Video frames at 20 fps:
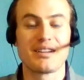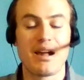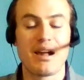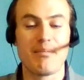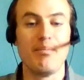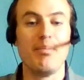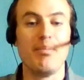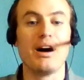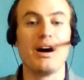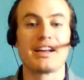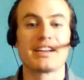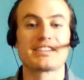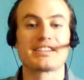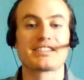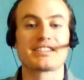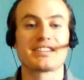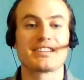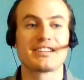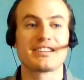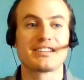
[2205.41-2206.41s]

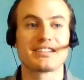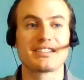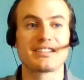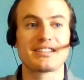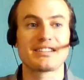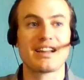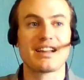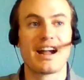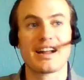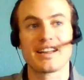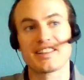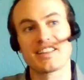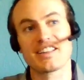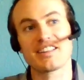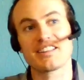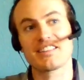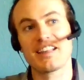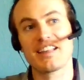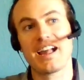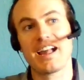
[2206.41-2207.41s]
But I think
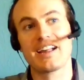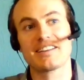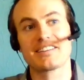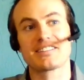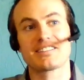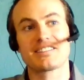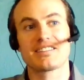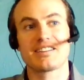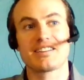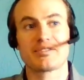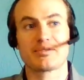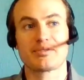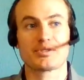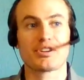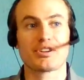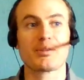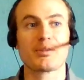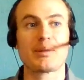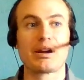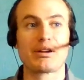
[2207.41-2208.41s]
that if we're
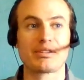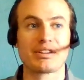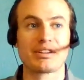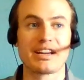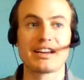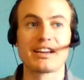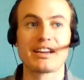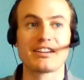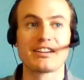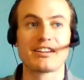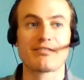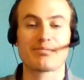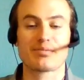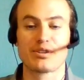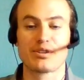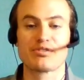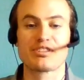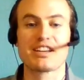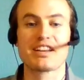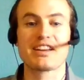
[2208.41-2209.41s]
talking about getting enough
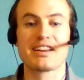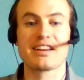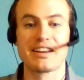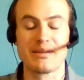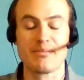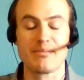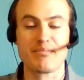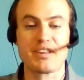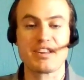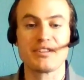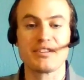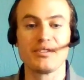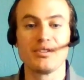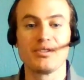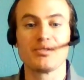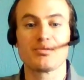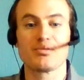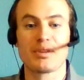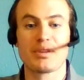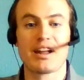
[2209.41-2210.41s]
protein in a meal,
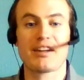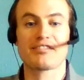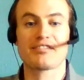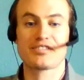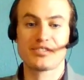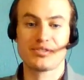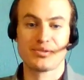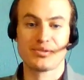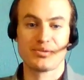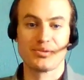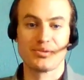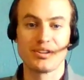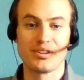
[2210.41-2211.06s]
we have to